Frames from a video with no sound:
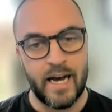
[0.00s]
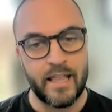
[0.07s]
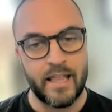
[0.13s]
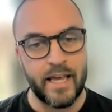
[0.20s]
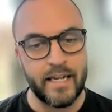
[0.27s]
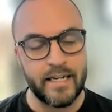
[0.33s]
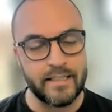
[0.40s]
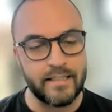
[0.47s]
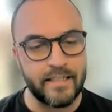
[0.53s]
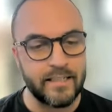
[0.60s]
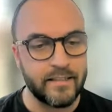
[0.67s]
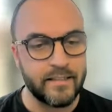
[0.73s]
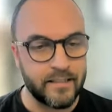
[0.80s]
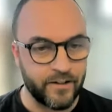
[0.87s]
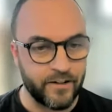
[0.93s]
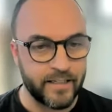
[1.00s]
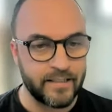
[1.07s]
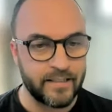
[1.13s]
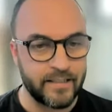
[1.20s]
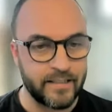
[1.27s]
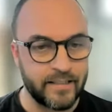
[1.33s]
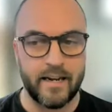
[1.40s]
Are they in a
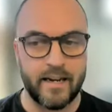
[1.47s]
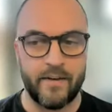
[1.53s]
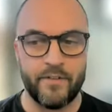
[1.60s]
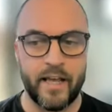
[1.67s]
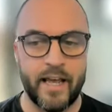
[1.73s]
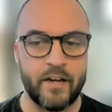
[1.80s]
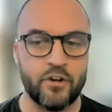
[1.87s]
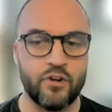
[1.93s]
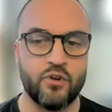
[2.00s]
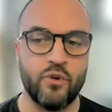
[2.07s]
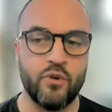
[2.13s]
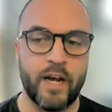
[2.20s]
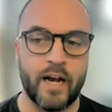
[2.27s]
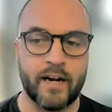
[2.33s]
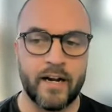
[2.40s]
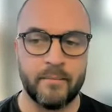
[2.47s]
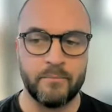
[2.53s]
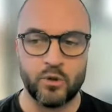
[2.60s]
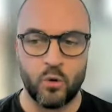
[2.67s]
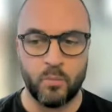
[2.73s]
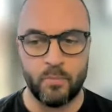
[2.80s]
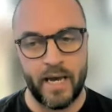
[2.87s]
sensitized state? Have they had good
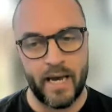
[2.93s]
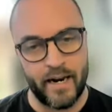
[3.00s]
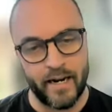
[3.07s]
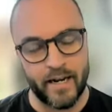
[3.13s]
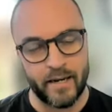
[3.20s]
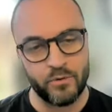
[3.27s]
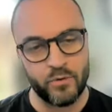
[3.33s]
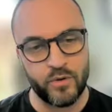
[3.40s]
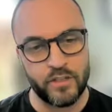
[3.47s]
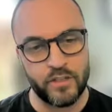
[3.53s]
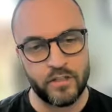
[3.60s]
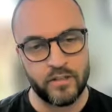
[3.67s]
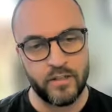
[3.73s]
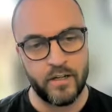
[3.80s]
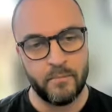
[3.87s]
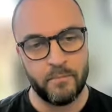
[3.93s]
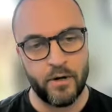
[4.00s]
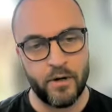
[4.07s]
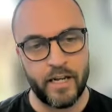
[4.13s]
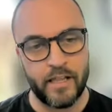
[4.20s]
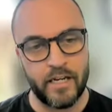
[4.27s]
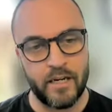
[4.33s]
outcomes or bad outcomes with this
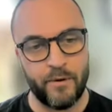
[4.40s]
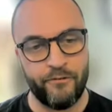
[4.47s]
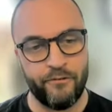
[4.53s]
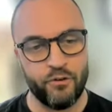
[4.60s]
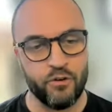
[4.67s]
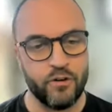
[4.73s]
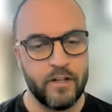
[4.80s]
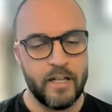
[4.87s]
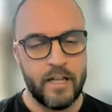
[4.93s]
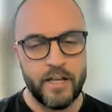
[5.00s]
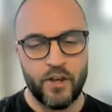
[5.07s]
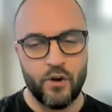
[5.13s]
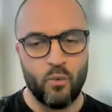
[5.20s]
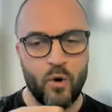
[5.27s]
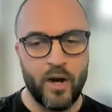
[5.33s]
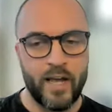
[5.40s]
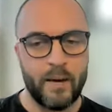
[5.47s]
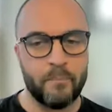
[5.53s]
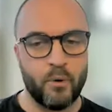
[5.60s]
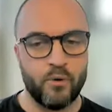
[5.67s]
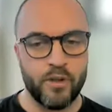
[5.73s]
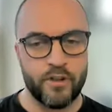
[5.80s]
modality before? You weigh
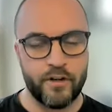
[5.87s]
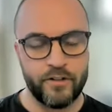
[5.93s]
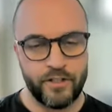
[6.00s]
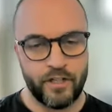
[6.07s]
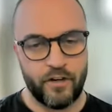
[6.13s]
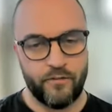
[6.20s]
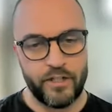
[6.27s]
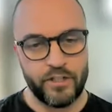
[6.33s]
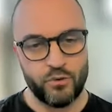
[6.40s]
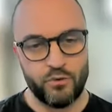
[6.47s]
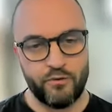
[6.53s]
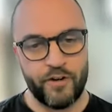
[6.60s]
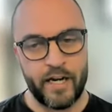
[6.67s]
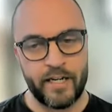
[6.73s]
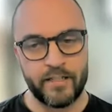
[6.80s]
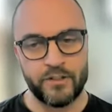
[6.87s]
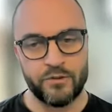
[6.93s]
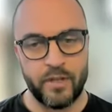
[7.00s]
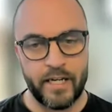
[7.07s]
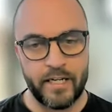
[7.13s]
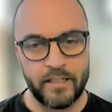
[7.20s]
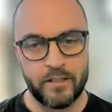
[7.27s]
up all of those individual factors
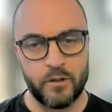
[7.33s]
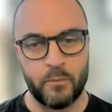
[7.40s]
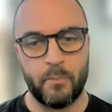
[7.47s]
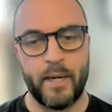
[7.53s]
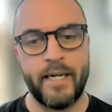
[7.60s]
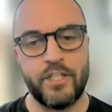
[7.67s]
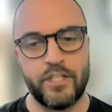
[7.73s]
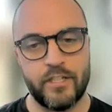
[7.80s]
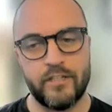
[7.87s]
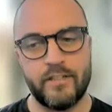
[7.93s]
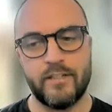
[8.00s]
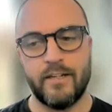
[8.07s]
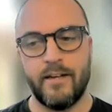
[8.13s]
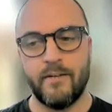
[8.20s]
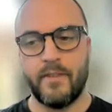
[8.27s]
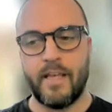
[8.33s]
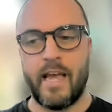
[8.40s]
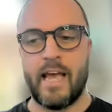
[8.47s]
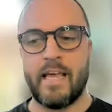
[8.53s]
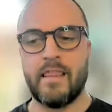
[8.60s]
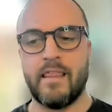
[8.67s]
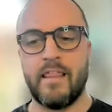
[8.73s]
relating to the patient,
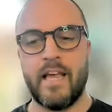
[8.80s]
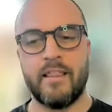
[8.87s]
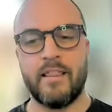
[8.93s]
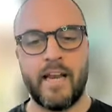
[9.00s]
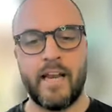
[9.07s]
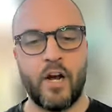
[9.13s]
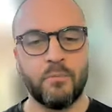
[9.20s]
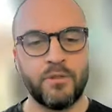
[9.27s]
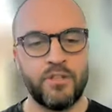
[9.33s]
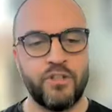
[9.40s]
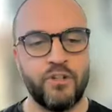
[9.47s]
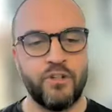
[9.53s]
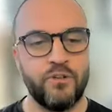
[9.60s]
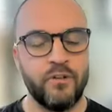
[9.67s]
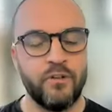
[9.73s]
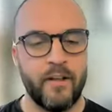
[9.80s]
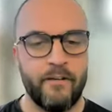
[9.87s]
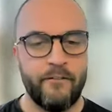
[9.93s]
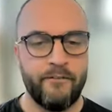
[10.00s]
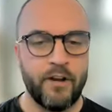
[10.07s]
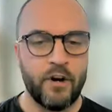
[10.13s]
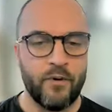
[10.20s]
and then that helps you
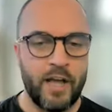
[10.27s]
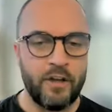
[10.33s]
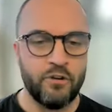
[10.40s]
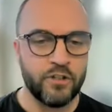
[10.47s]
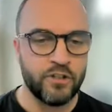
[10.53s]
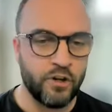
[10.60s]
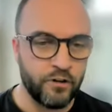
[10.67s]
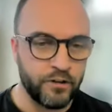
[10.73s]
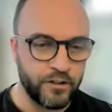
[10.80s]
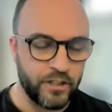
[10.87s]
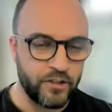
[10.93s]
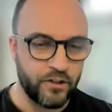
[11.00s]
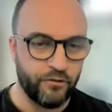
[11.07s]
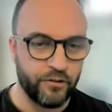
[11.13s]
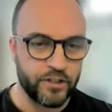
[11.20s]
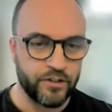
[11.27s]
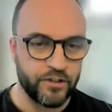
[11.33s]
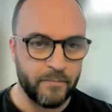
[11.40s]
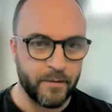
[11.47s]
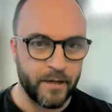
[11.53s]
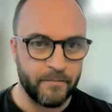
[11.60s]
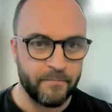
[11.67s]
figure out your dosage for
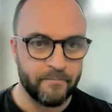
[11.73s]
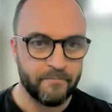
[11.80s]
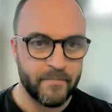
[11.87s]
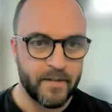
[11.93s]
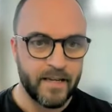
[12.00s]
treatment.